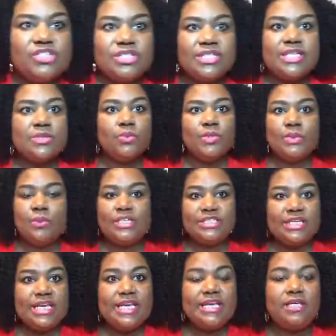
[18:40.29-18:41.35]
she says, we
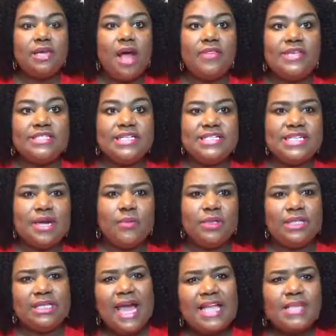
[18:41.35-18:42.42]
did and all these things, and I
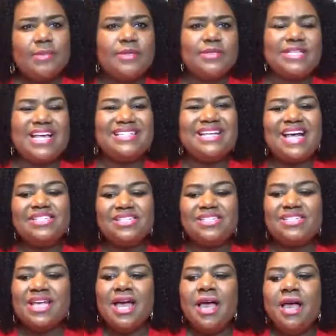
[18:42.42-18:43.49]
really liked him. He was a nice guy. She
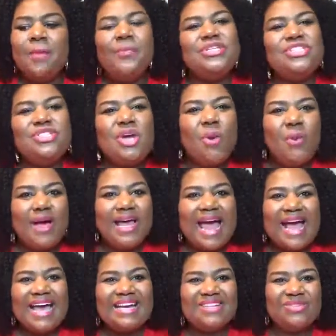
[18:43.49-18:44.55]
goes, but you know what?
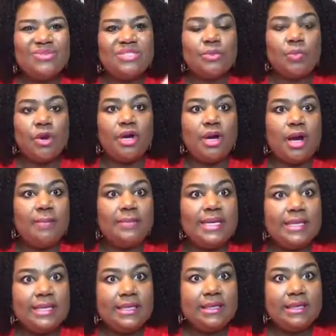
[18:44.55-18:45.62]
I got to do some work on
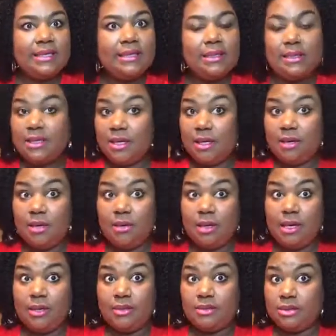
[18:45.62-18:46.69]
me. And I go,
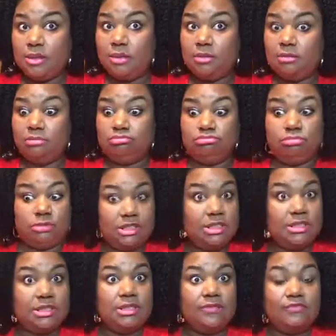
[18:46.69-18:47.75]
okay, so
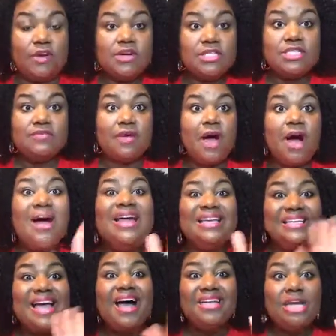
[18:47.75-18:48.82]
listen, first of all,
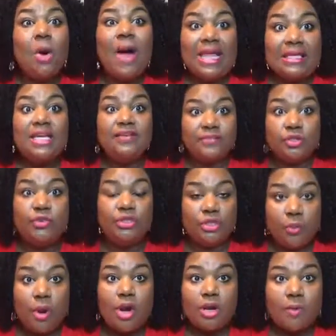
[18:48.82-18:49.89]
y'all know I love doing
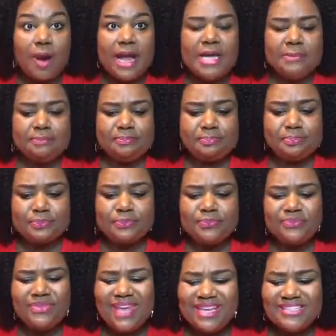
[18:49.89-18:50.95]
the work, right?
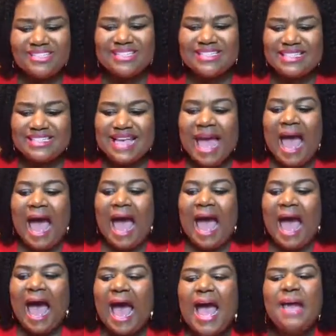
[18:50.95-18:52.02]
And she says,
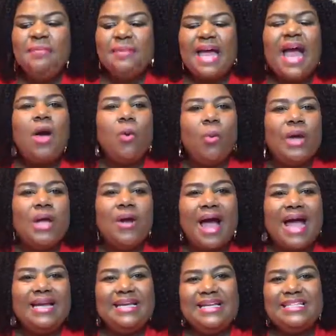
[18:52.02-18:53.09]
I'm not where
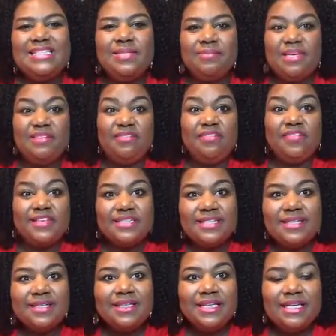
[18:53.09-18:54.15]
I need to be
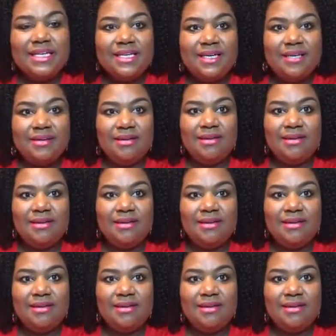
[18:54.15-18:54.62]
physically